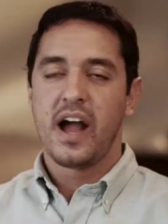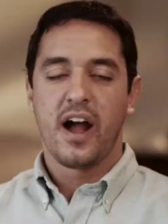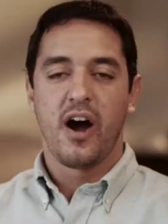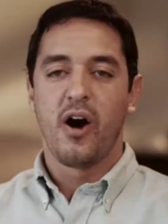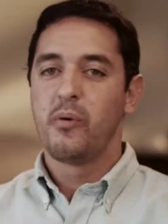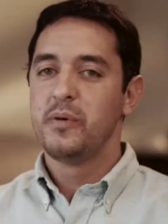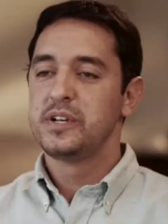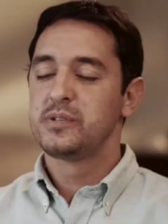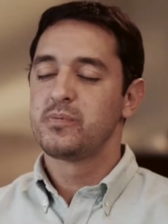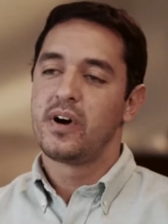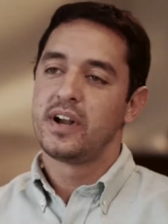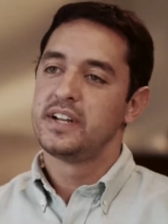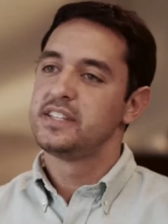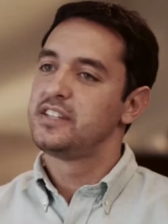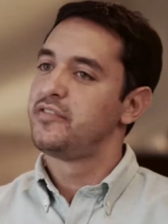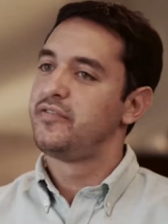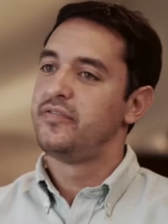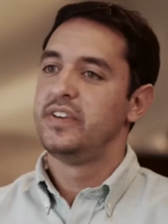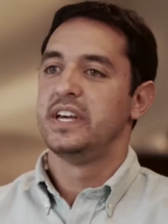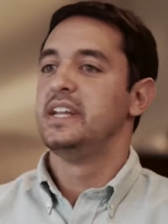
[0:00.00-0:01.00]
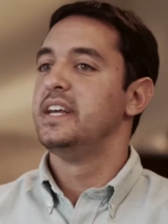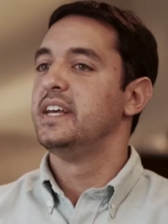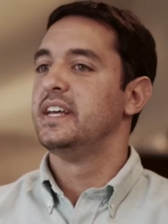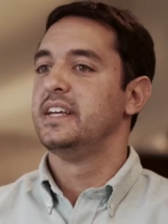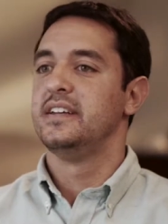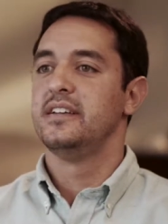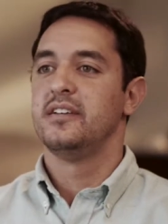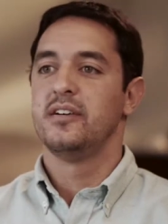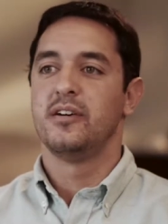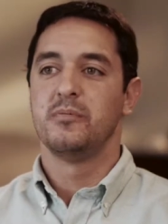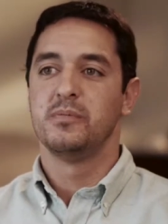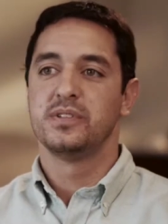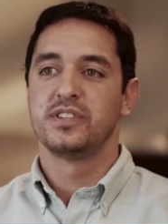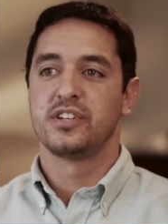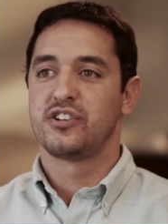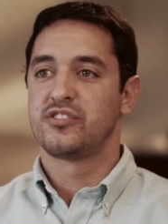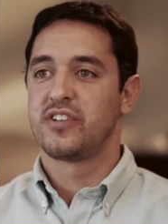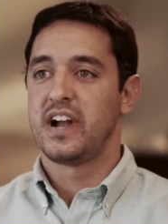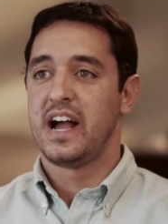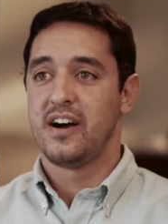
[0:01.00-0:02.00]
I always wanted to fit in with
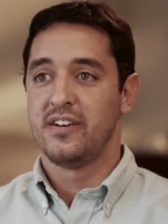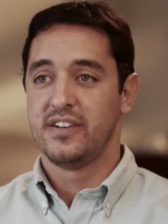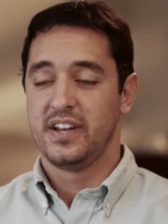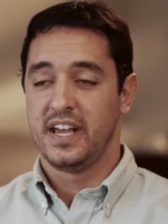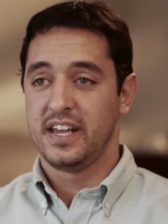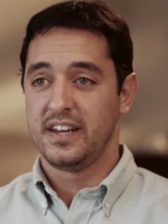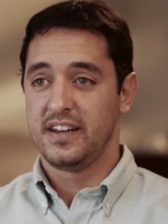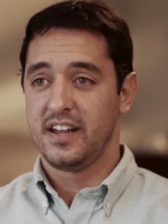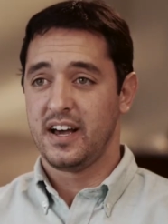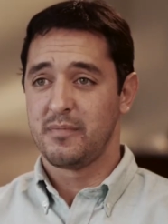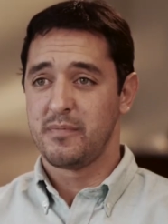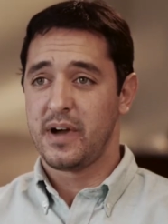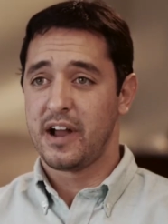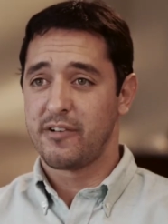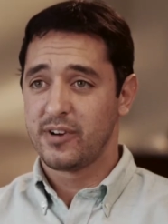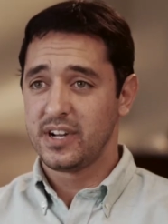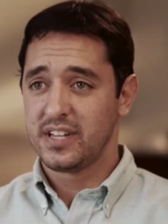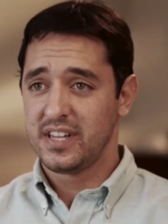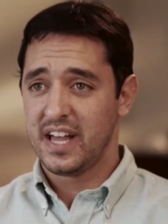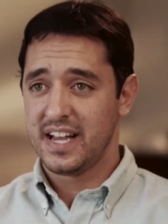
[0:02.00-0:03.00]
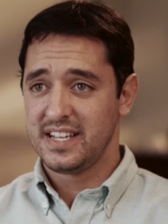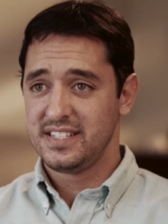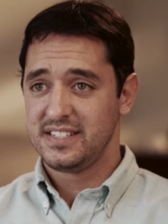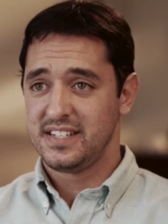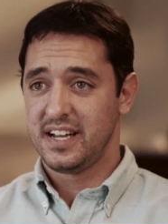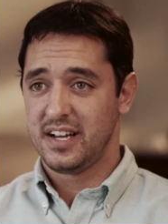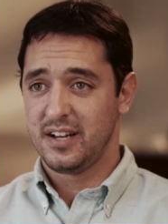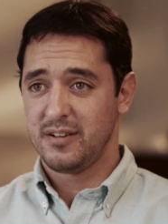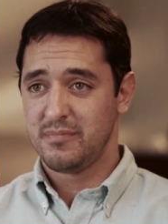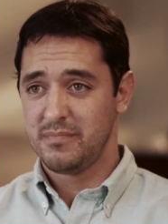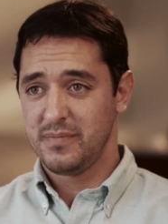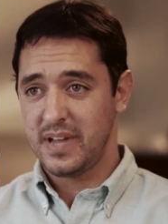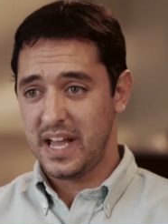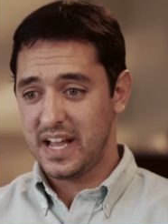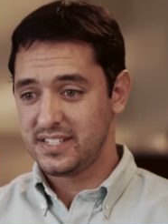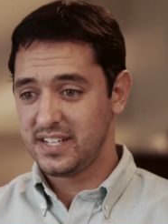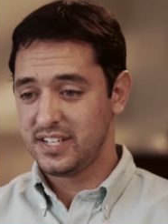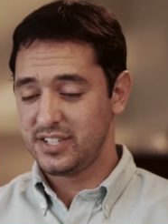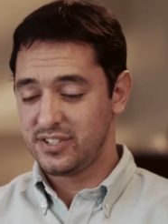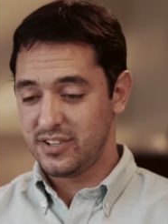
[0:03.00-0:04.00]
the crowd, and I realized
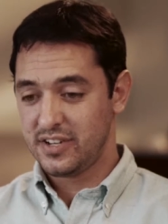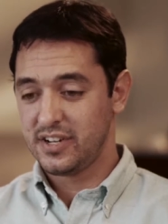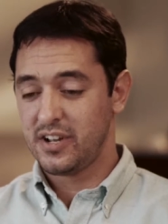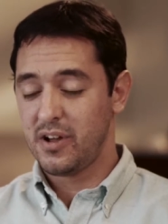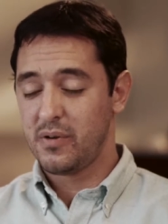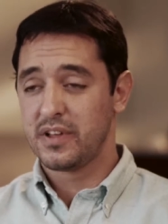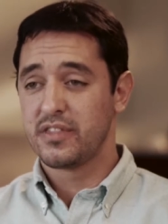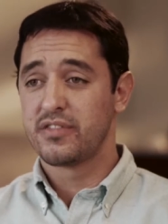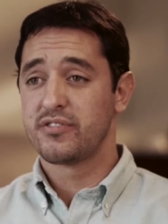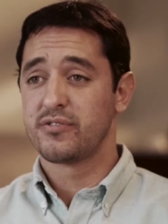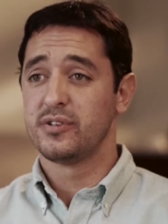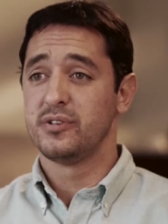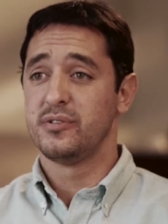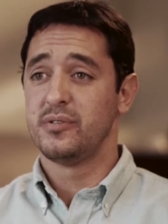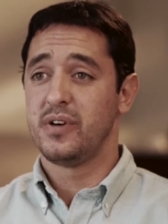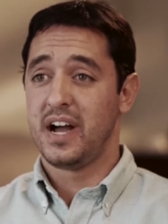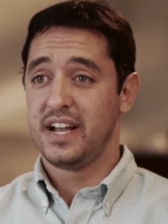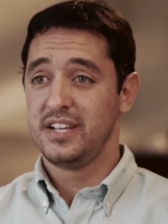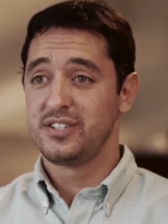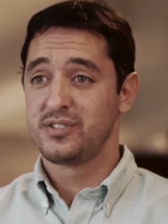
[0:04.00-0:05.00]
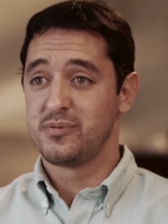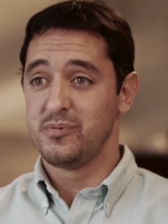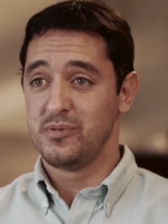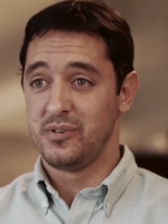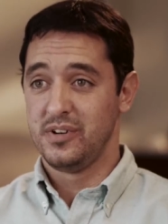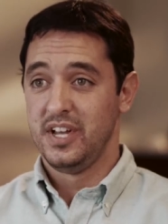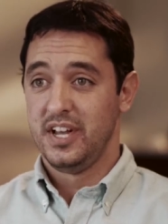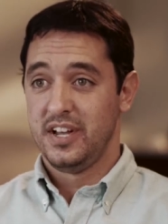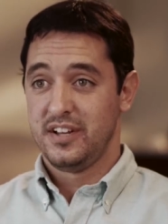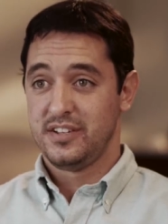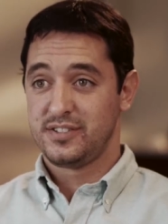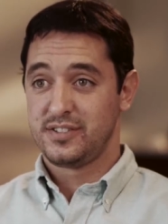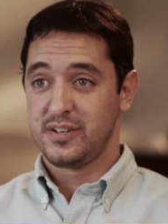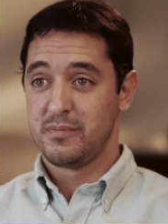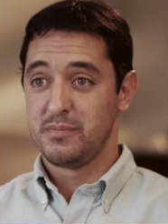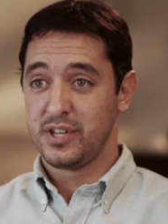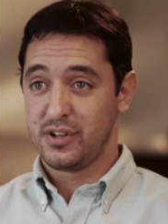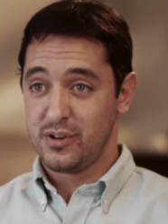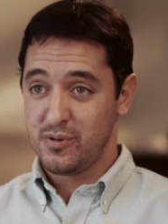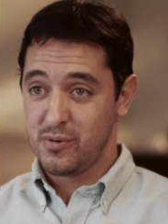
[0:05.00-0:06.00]
as I started going through high school,
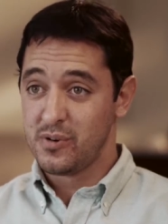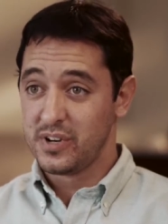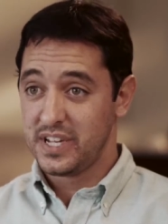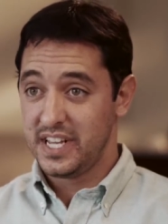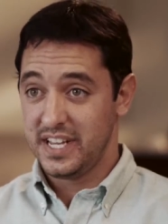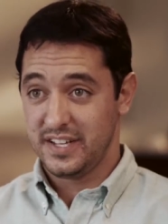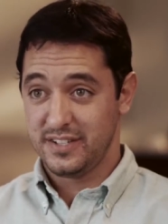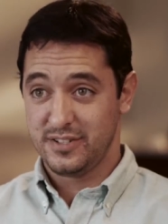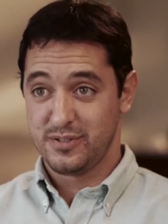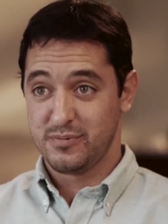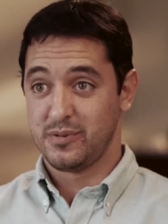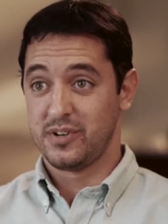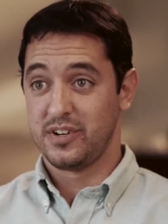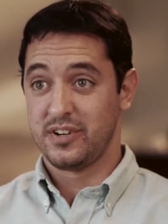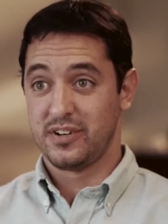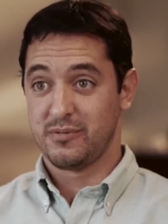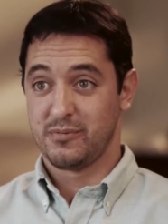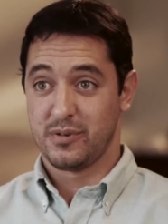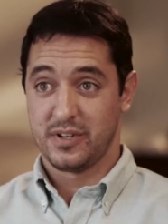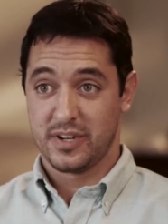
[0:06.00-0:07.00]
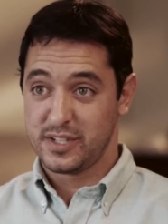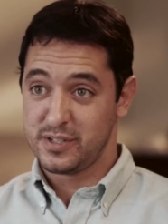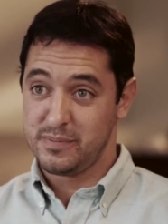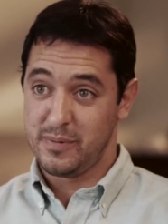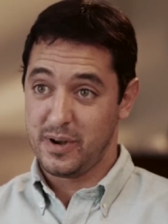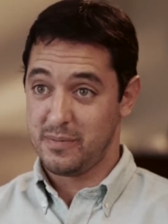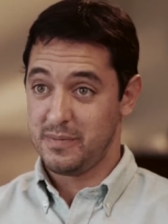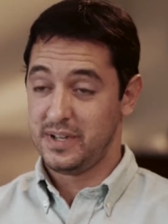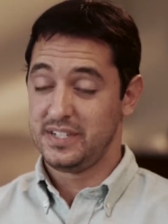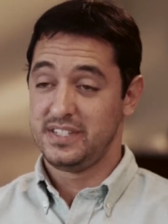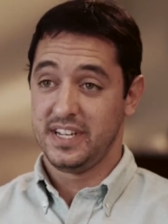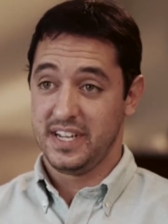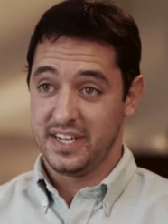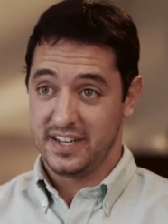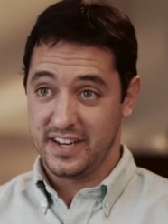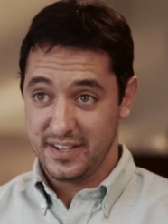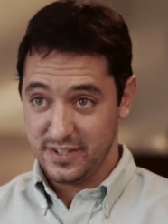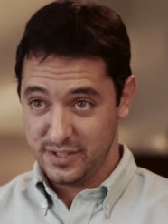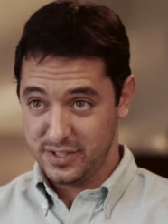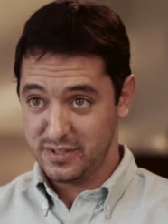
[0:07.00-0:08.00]
some of the cool kids were experimenting
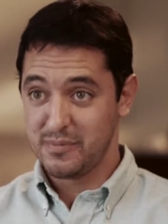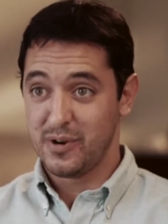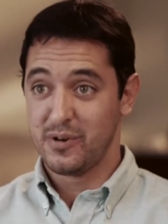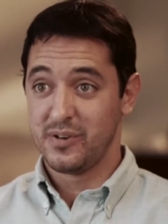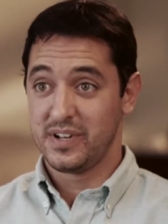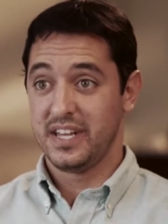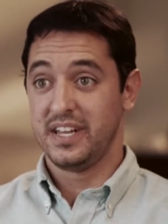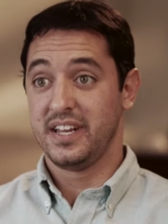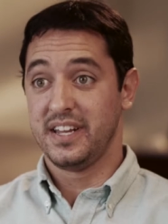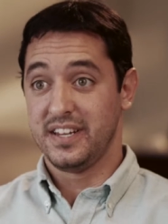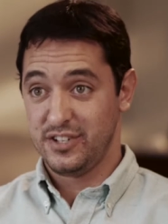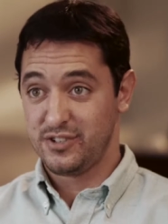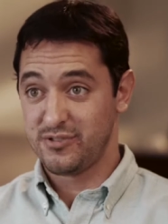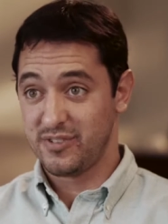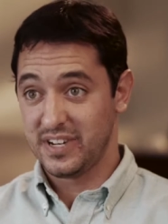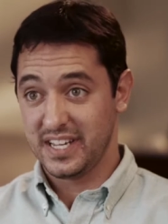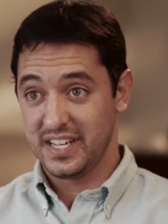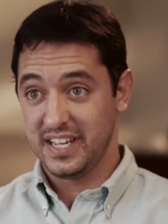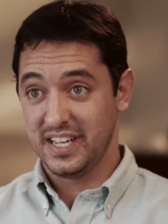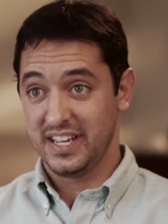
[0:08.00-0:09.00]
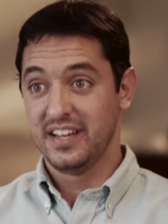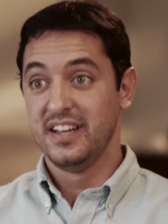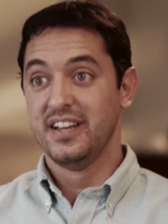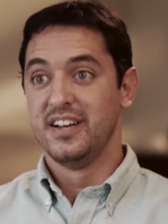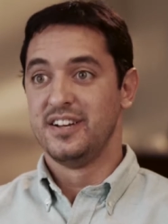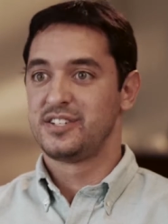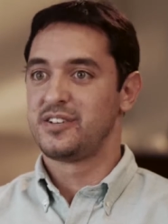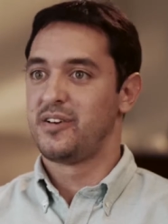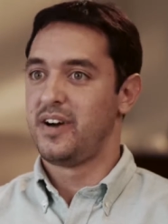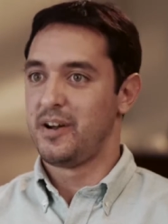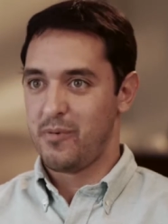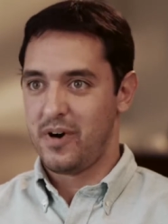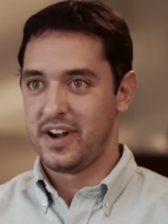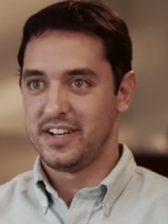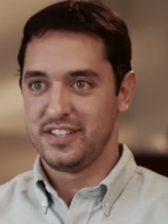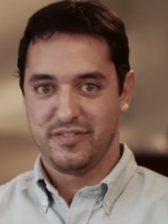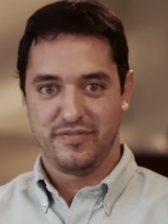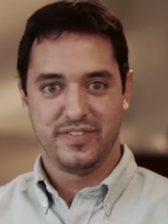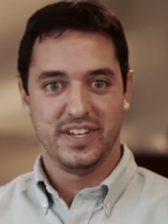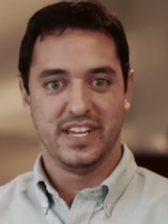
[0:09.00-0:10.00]
and smoking and drinking, so I
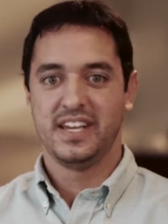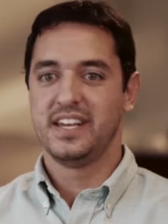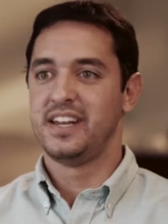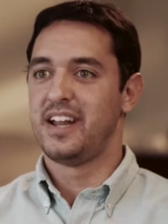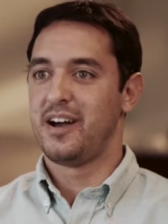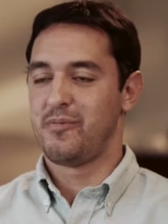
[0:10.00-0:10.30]
wanted to fit in.